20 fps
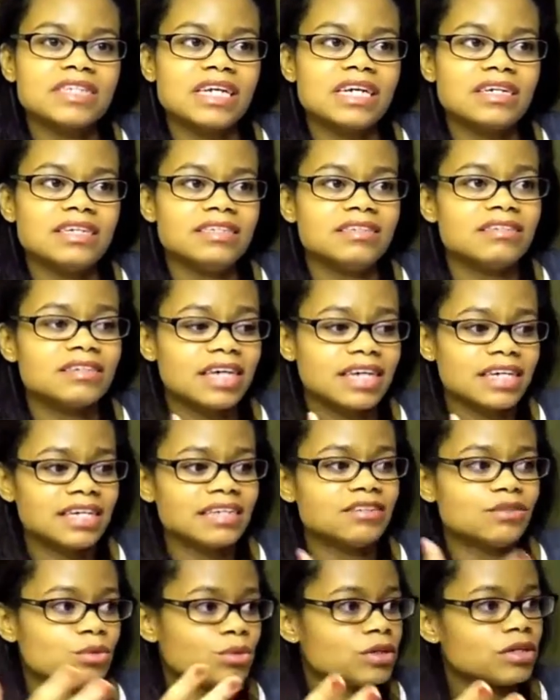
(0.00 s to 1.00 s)
until I get
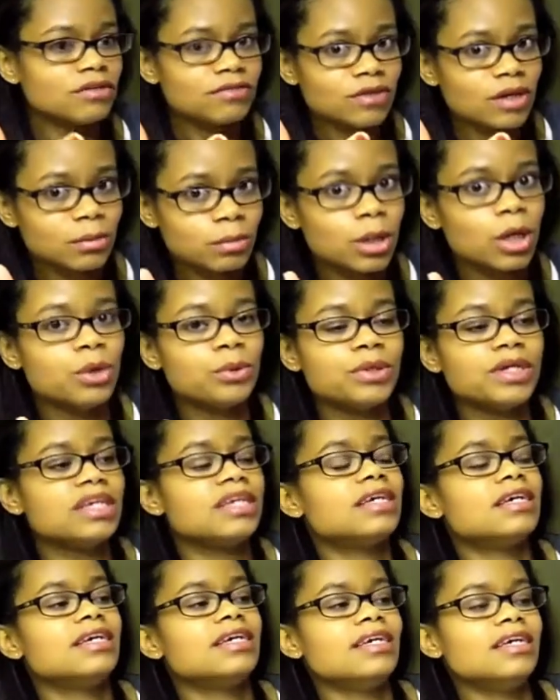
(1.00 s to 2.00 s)
to wherever I'm going
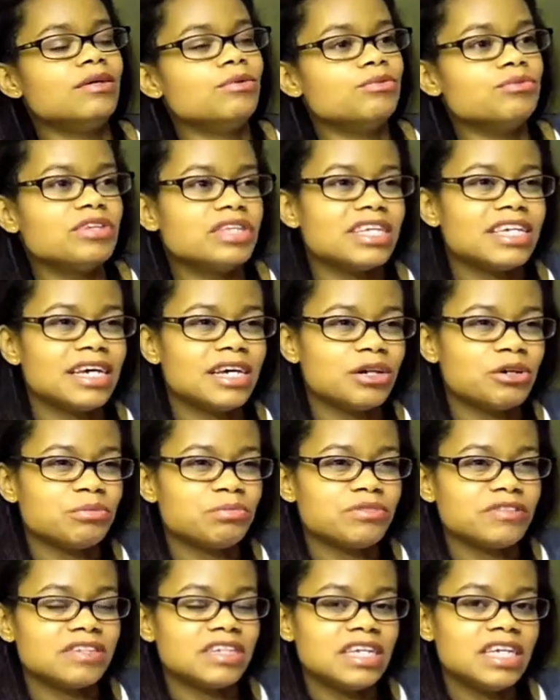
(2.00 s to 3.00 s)
really
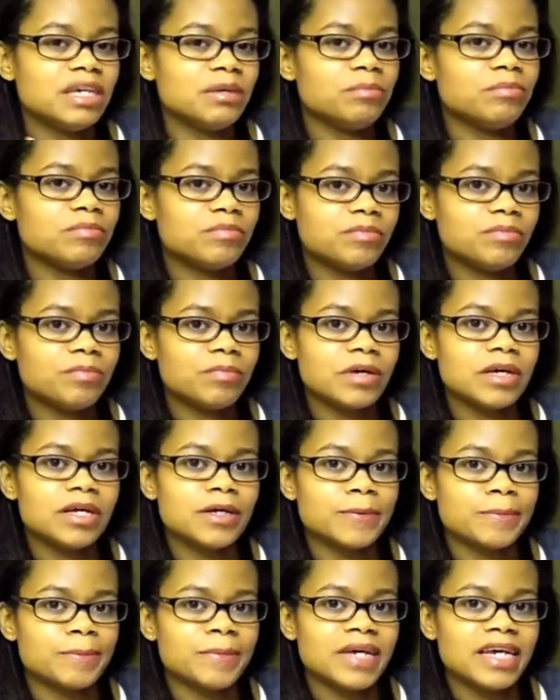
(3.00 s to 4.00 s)
helps keep
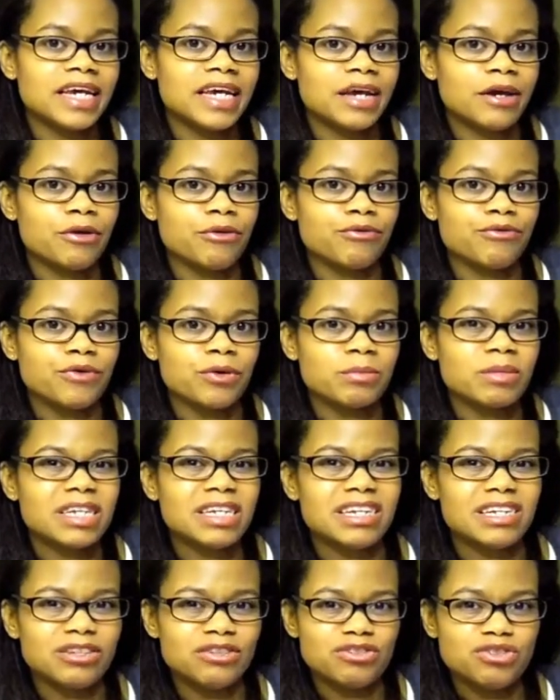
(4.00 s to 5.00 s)
my hair from
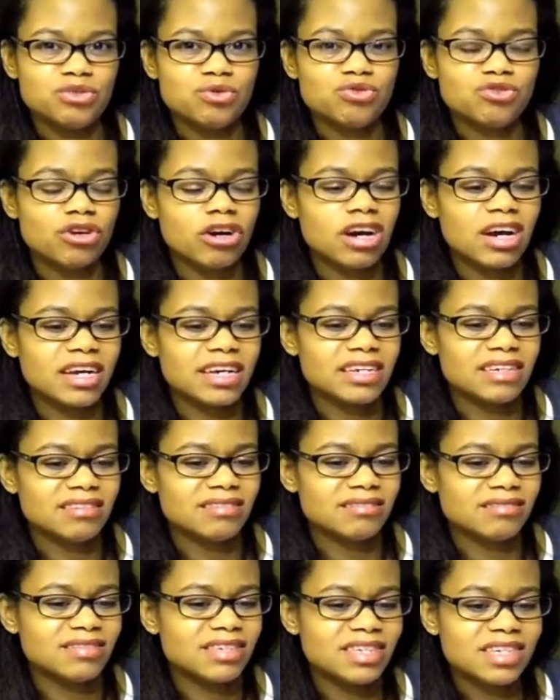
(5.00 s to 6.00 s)
getting too dry
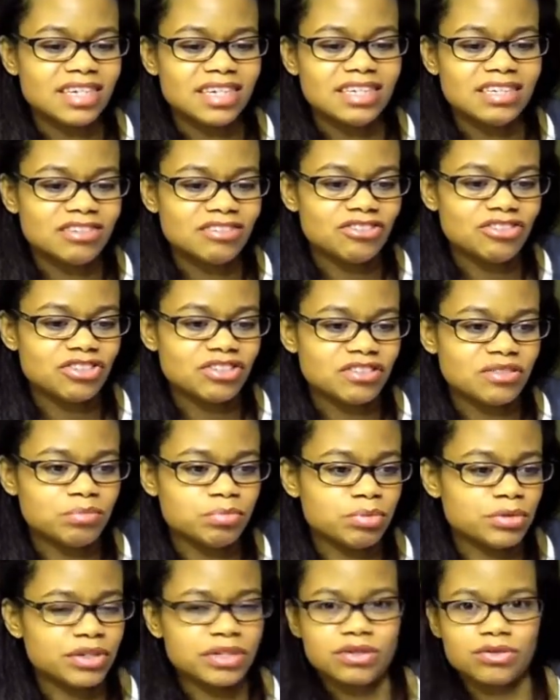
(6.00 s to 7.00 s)
and just
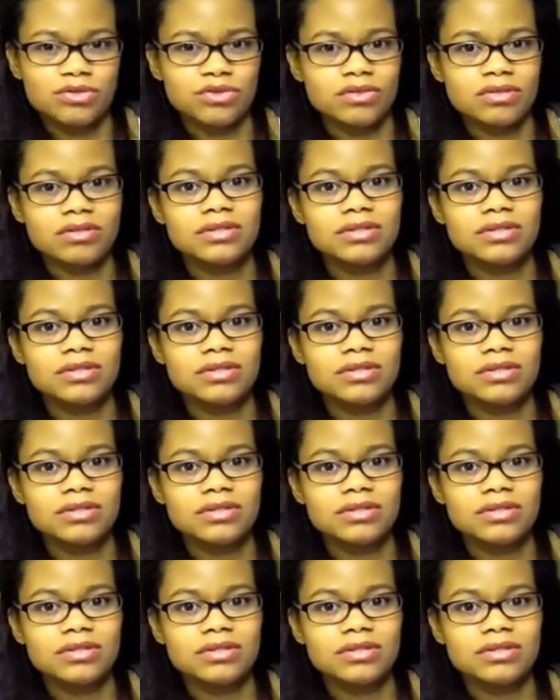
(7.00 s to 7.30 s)
brittle.